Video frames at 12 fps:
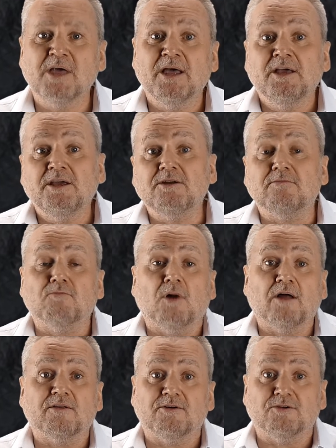He didn't
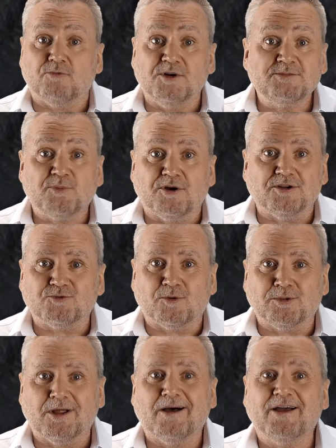bother to whisper his
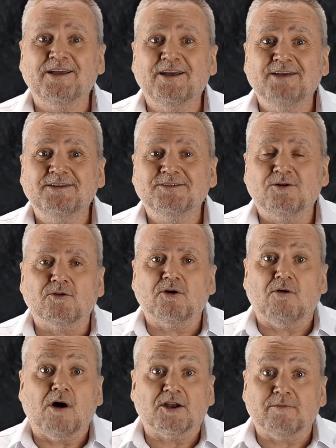reply, although
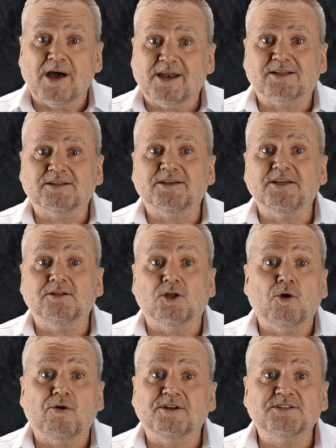automatically he
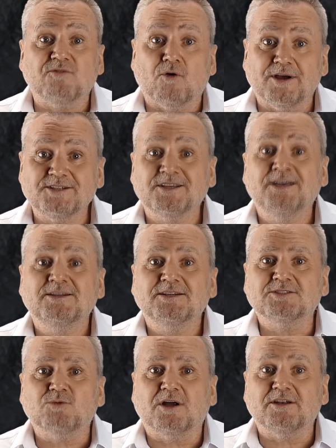lowered his voice
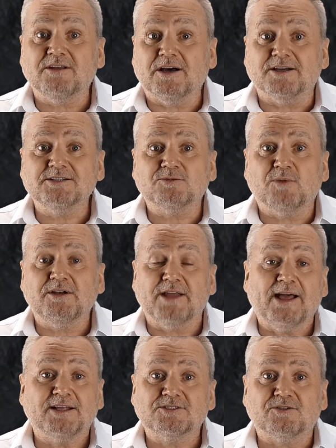as one does when
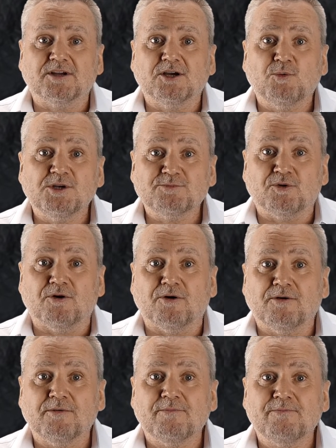answering a
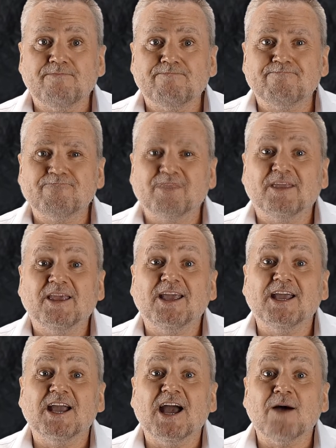whisperer.
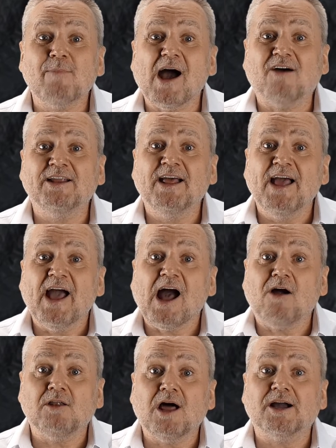"About
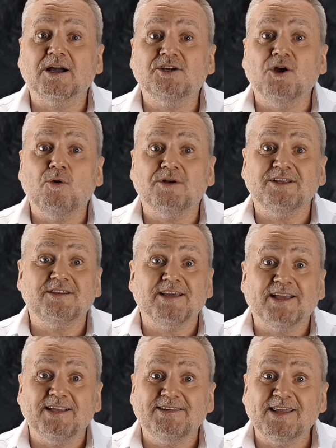how long ago do you think
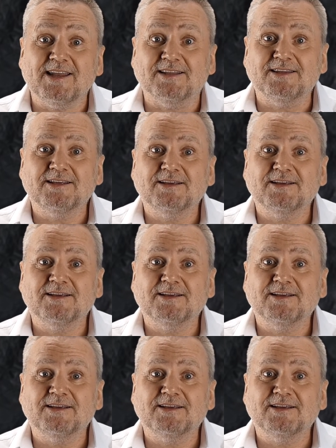he did it?"